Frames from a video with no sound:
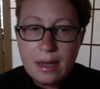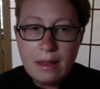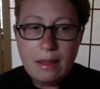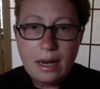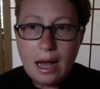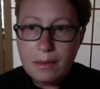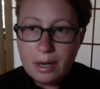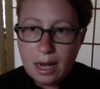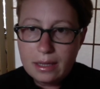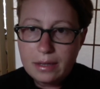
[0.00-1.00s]
then I would
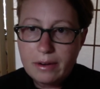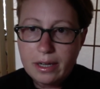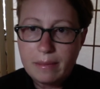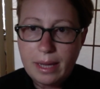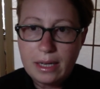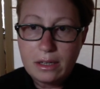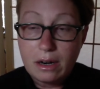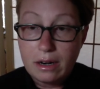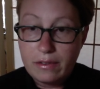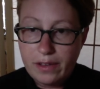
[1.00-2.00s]
highly recommend
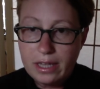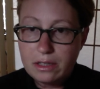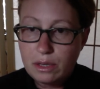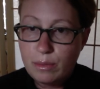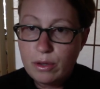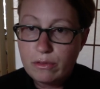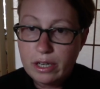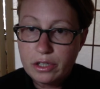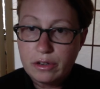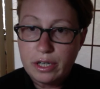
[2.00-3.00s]
our Advanced Immune
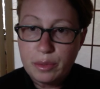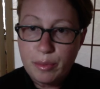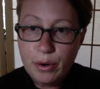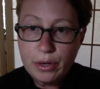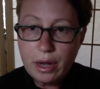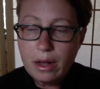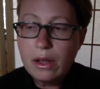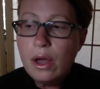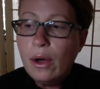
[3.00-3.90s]
Restoration Protocol